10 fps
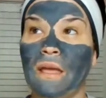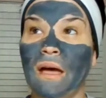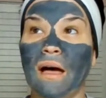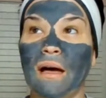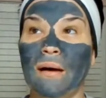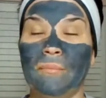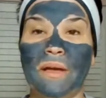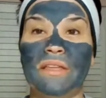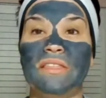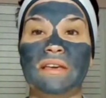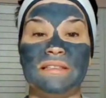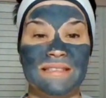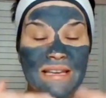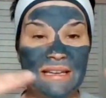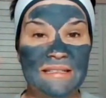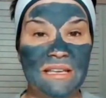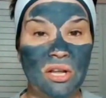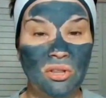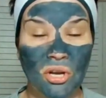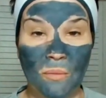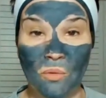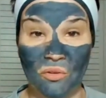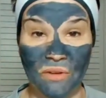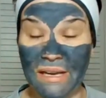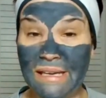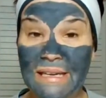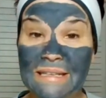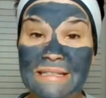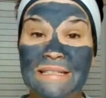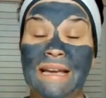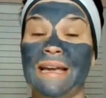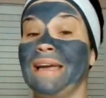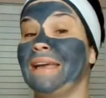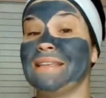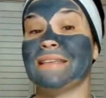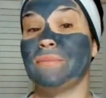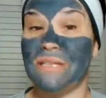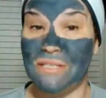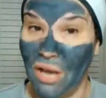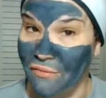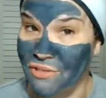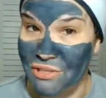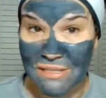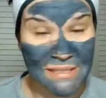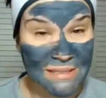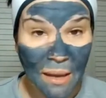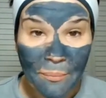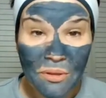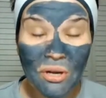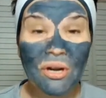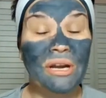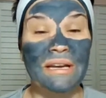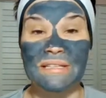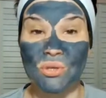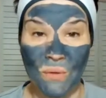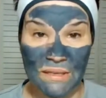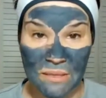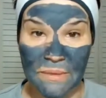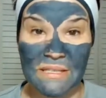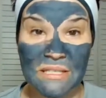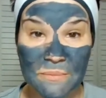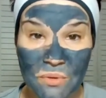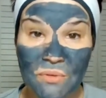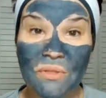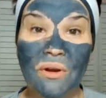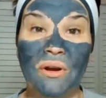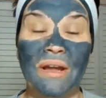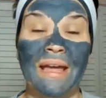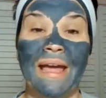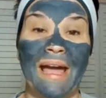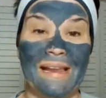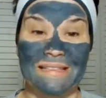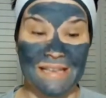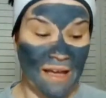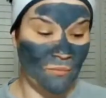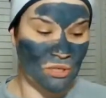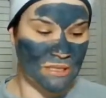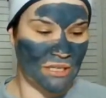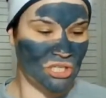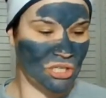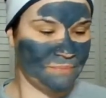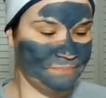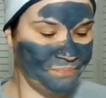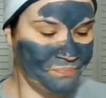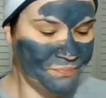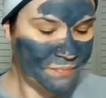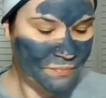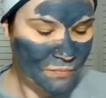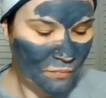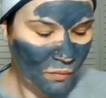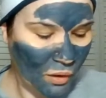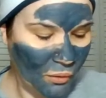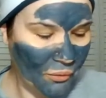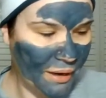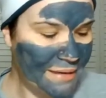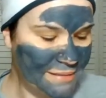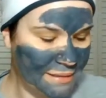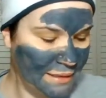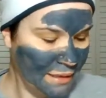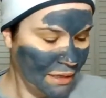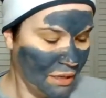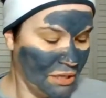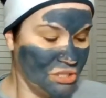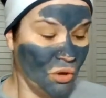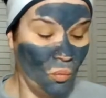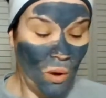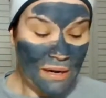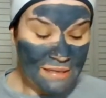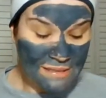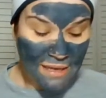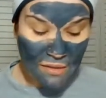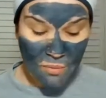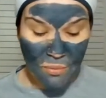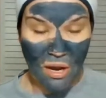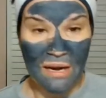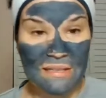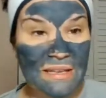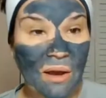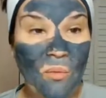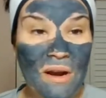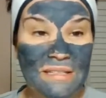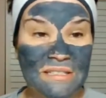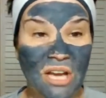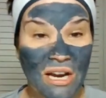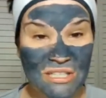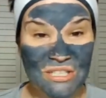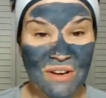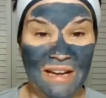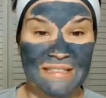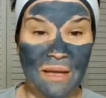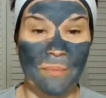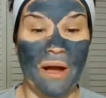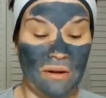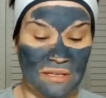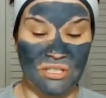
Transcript: The skin is going to look more radiant. It is going to be softer and suppler. It is going to be smoother, and it's going to have more texture. All right. So what is the other product that I wanted to talk to you guys about in